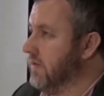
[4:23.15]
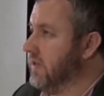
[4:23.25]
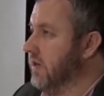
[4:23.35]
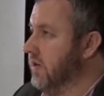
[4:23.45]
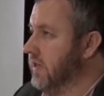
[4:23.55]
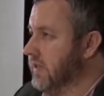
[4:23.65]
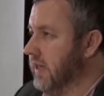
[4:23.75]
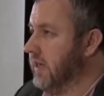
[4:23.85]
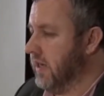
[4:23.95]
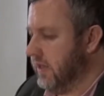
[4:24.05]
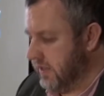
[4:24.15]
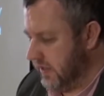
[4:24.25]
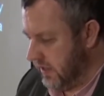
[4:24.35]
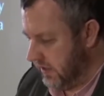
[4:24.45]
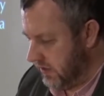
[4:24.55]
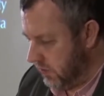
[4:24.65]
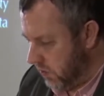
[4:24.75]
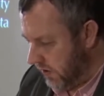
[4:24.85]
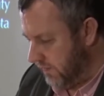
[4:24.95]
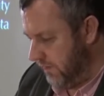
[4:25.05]
series in
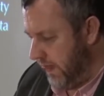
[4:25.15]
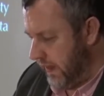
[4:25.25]
1991,